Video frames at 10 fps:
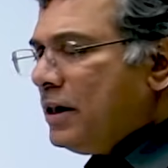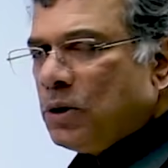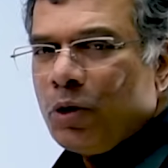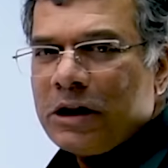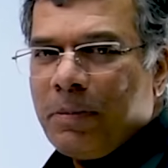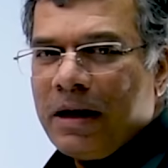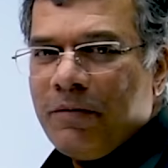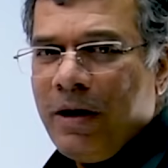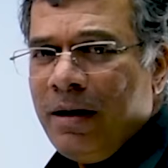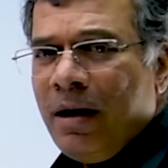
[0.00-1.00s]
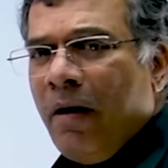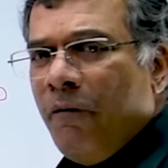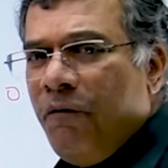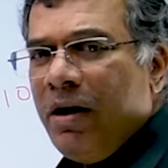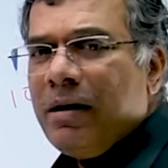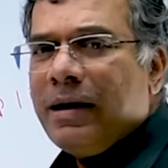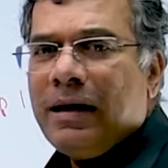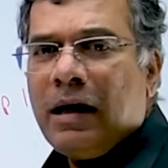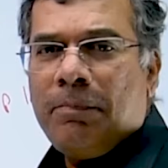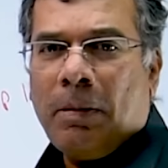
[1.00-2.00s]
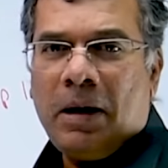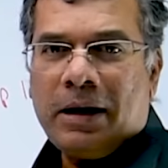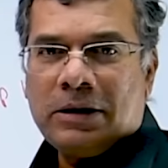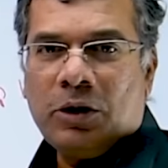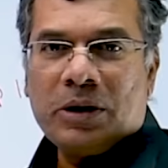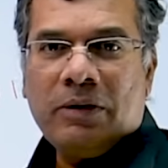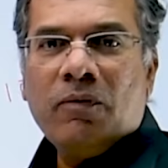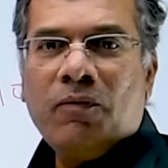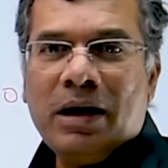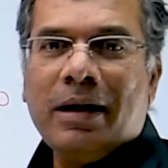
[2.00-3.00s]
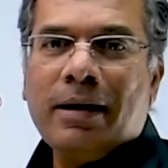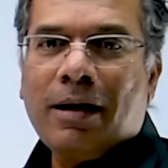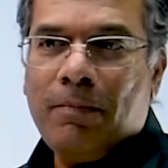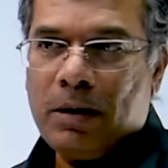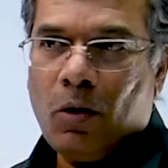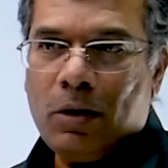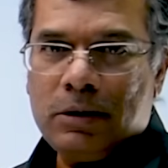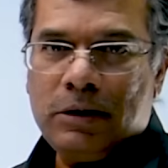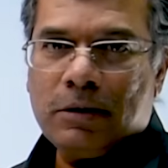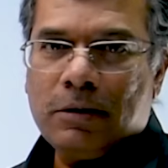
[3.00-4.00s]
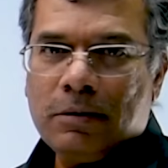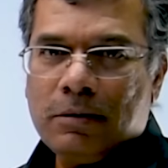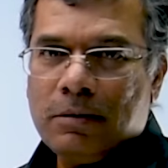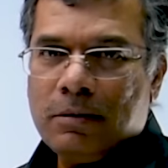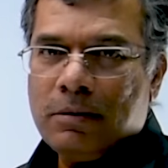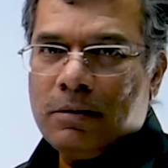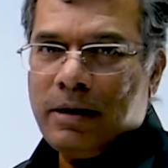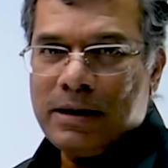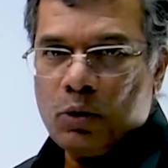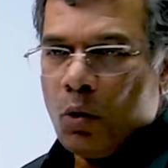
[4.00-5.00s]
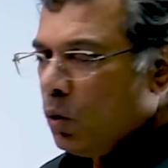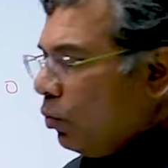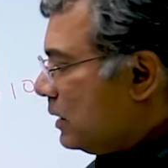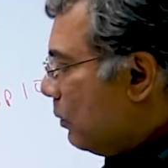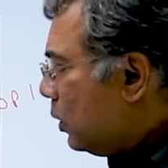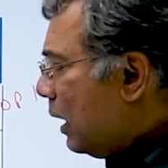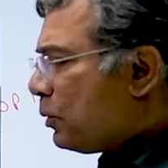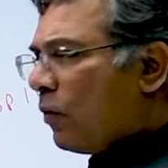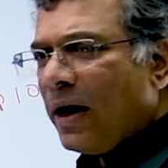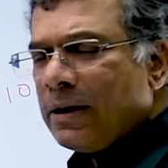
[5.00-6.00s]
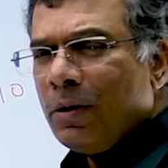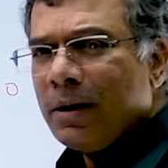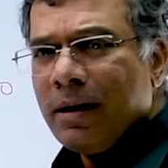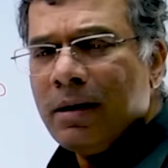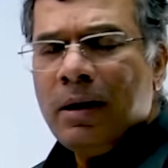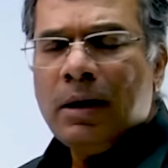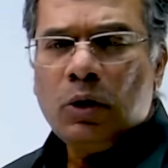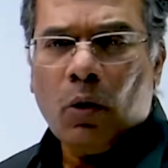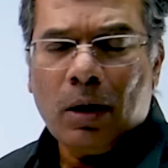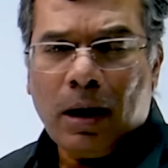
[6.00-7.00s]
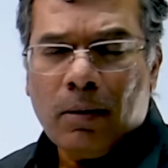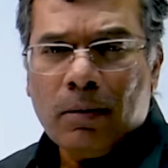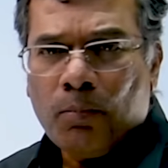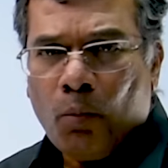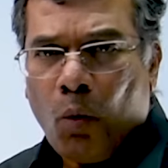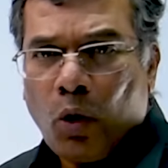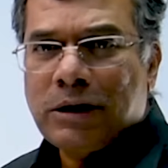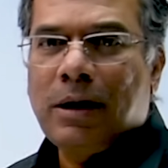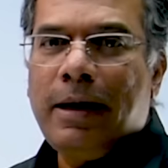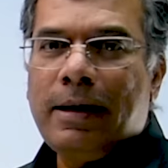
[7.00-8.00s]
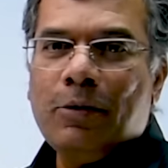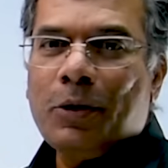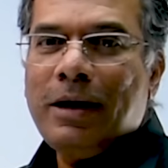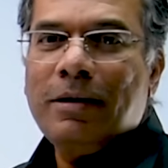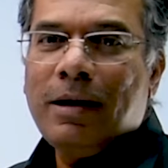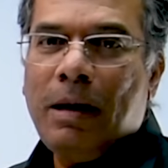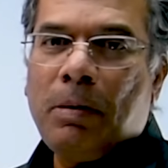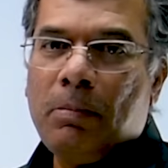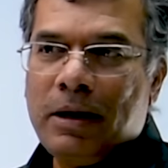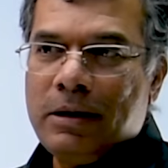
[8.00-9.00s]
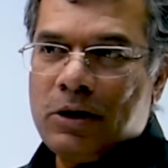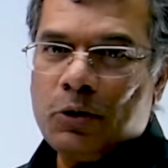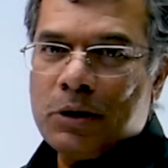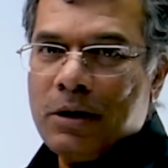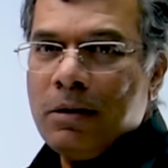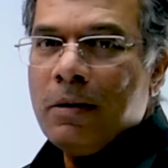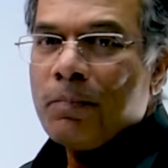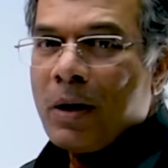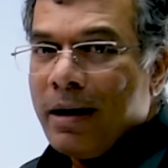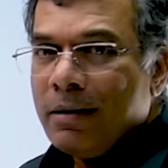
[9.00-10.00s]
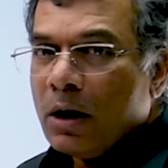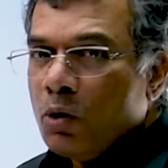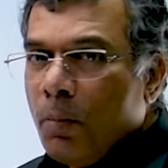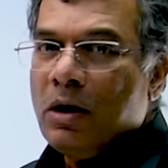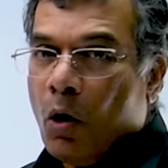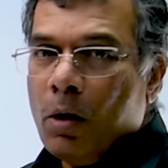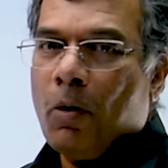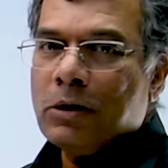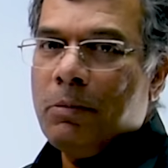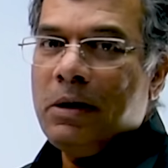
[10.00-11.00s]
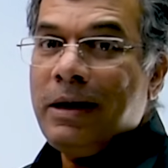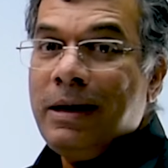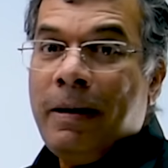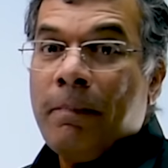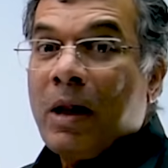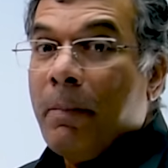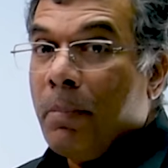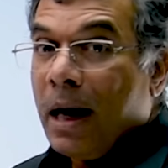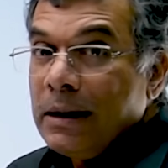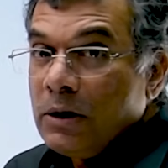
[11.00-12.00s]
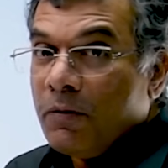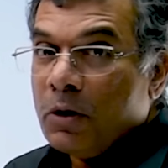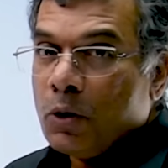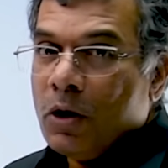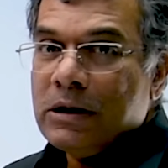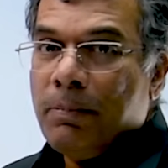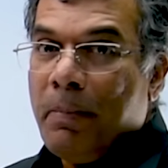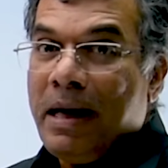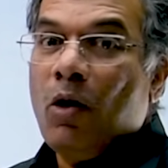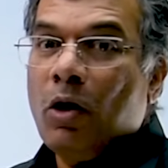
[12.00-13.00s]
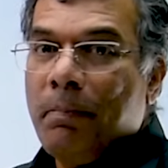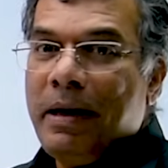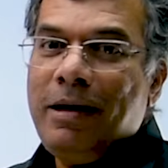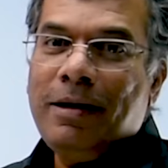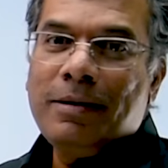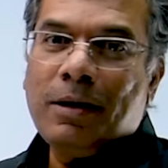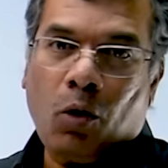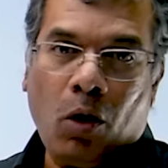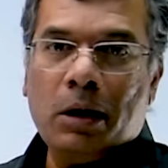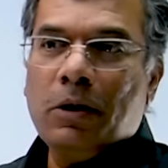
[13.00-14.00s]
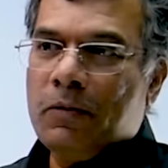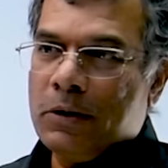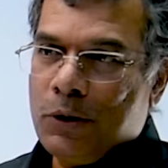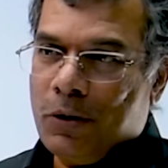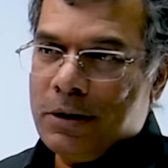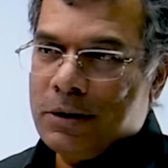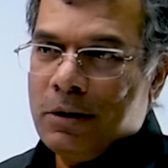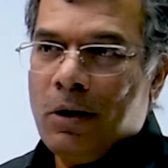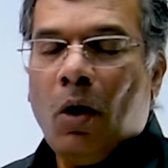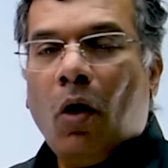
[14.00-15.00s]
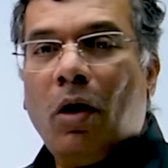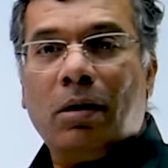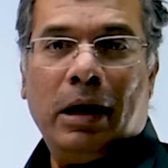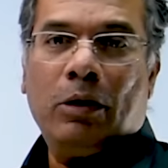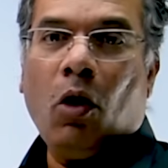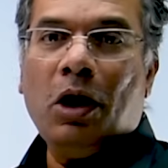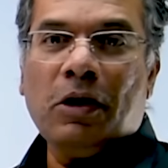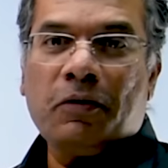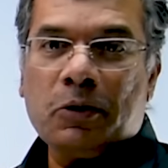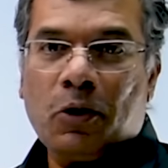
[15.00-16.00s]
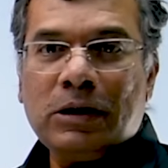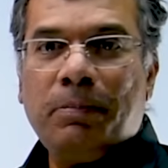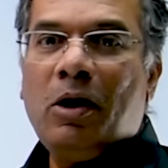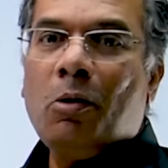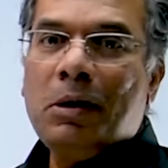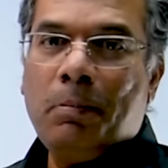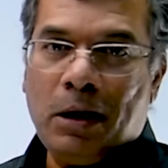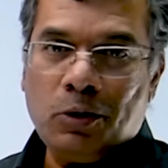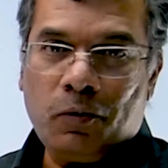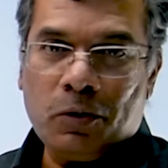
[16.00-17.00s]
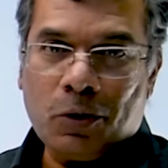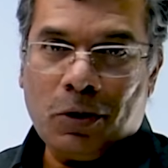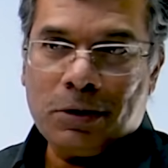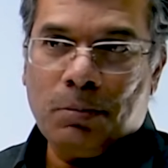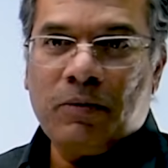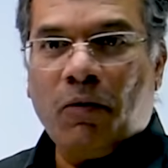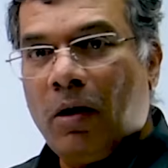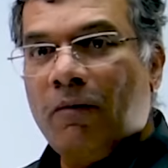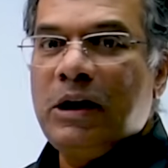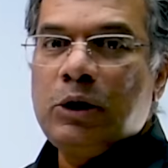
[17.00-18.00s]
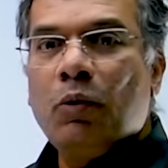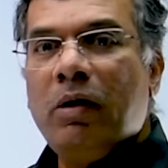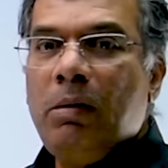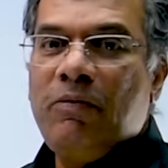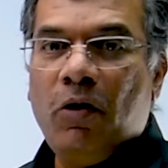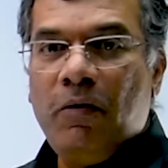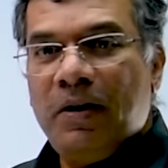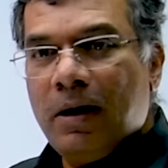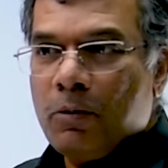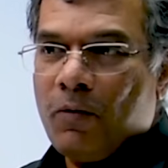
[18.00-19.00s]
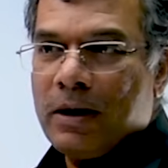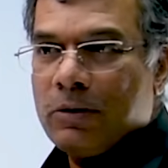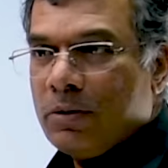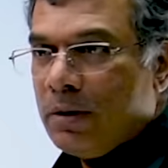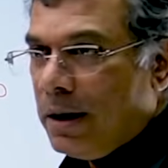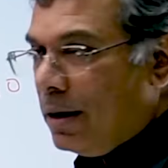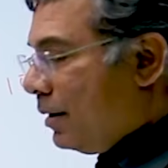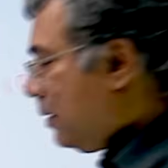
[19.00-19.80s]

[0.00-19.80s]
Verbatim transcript: these students, by the way, will get a public institution, will get a government college seat. There is no two ways about it. Up to 5000 rank, you're most likely to get a public institution and that too in all possibility, a branch of your choice may not be the college of your choice or a college of your choice may not be the branch of your choice. But one of these two will be fulfilled up to 5000 rank.